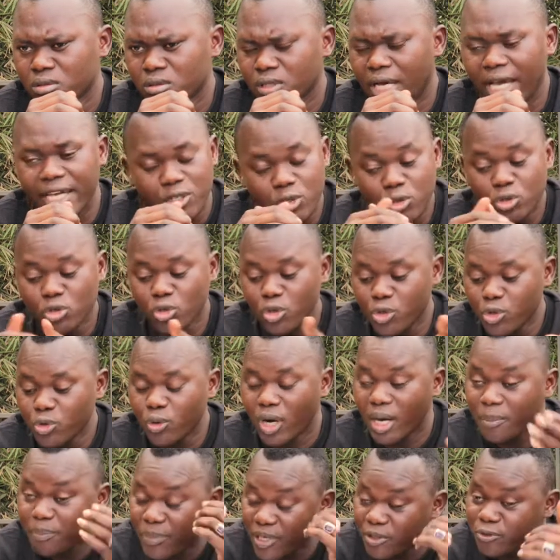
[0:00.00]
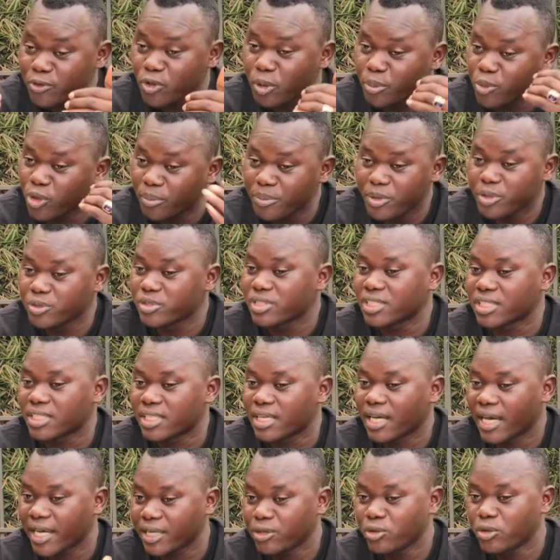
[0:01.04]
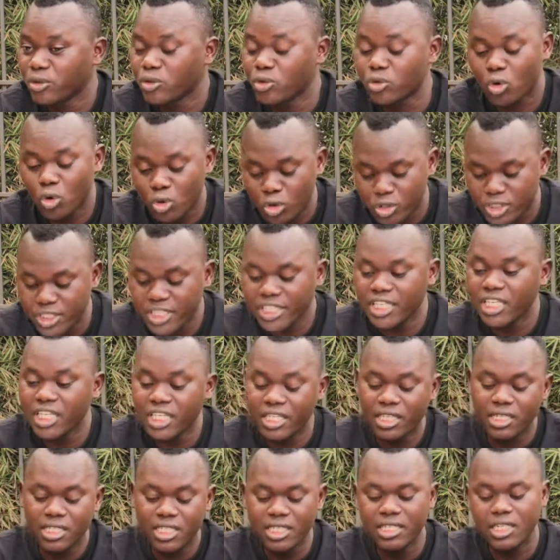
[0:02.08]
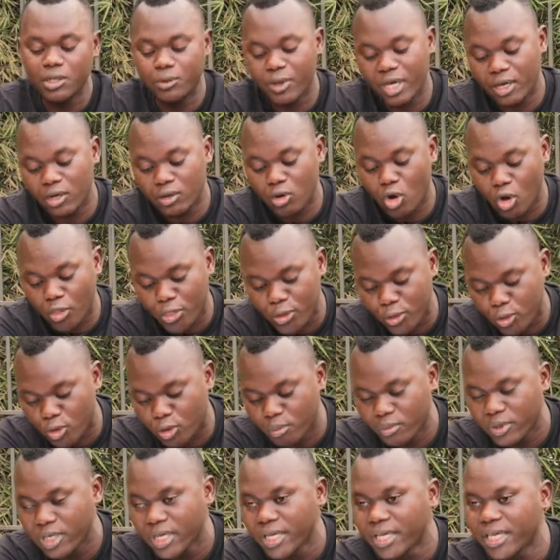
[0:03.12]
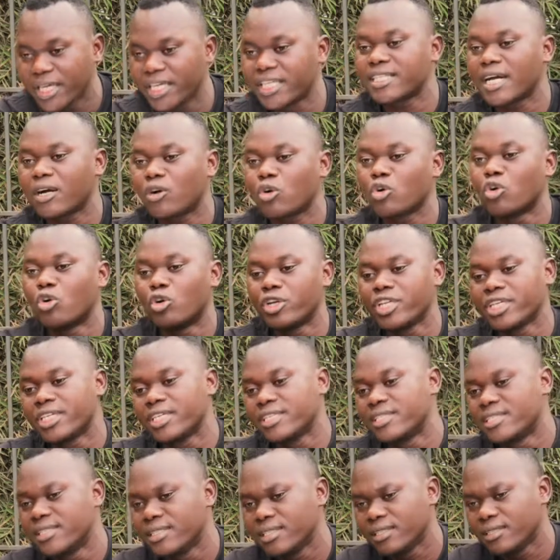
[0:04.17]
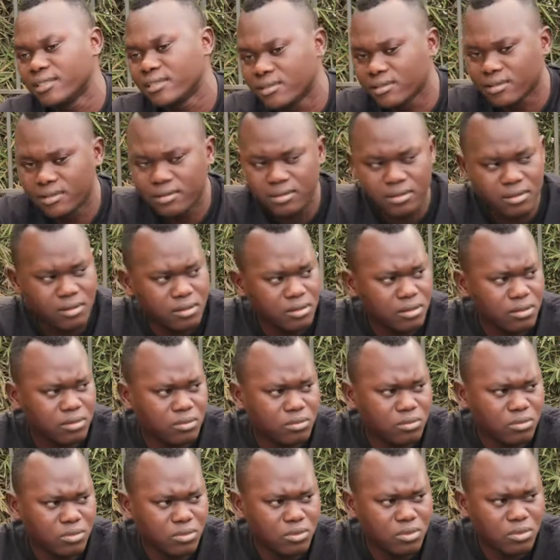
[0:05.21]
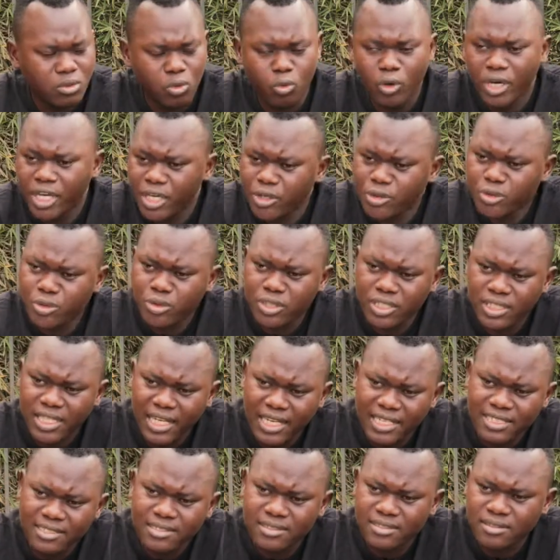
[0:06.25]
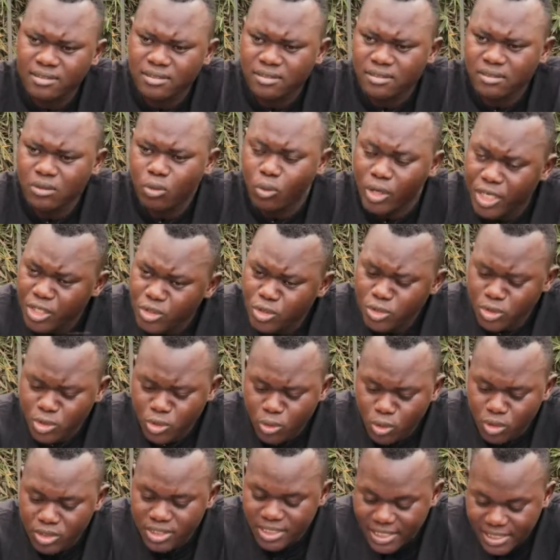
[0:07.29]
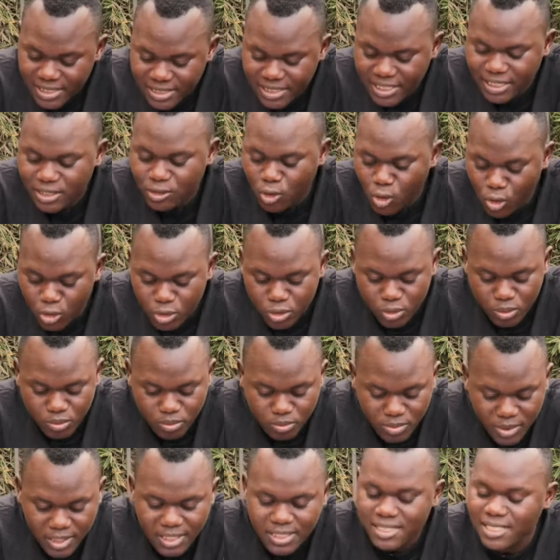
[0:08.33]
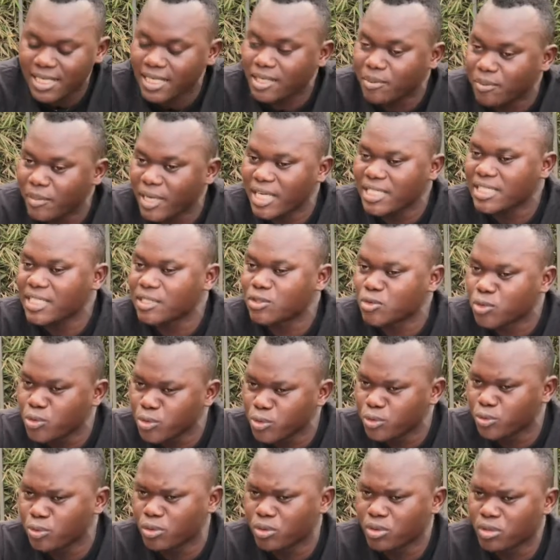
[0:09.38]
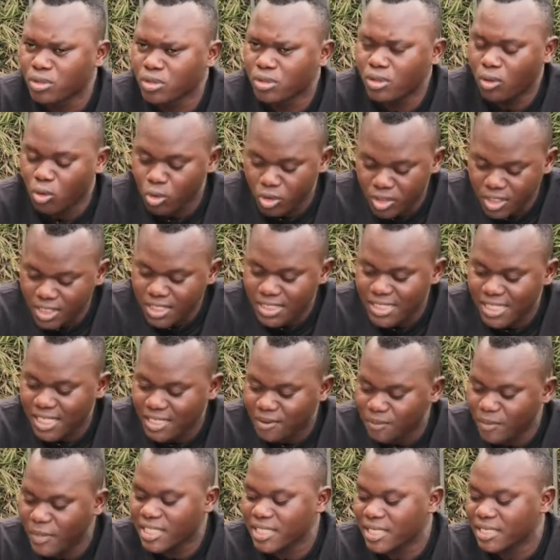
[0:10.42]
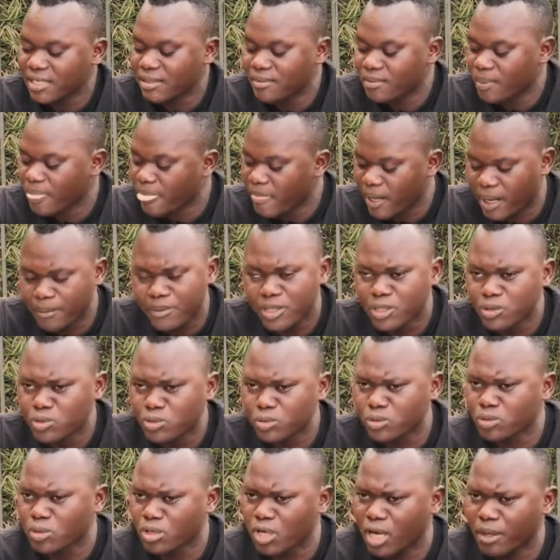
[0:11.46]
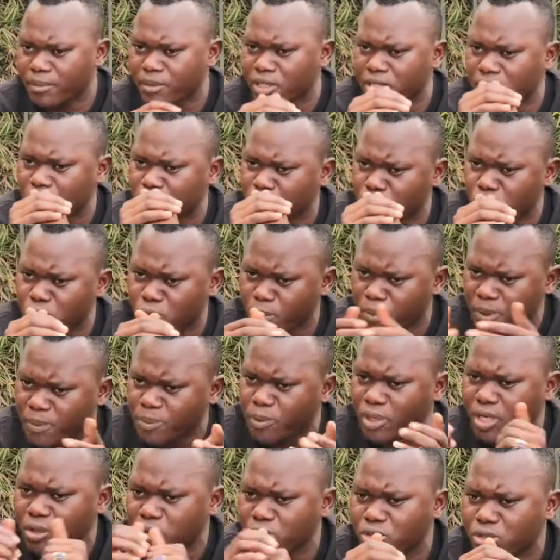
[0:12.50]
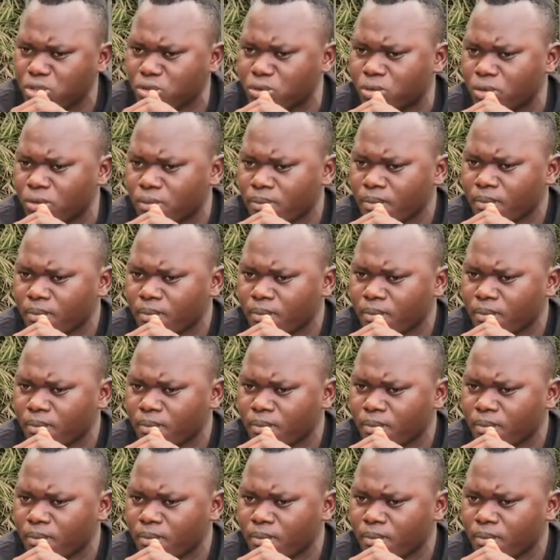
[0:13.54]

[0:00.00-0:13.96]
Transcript: I don't know you apart from your music. I don't know you. Koro tindi we gothum, ichako gorigiji. Why are you doing that? Why don't you concentrate on things that matter to you? Or things that matter, to people around you?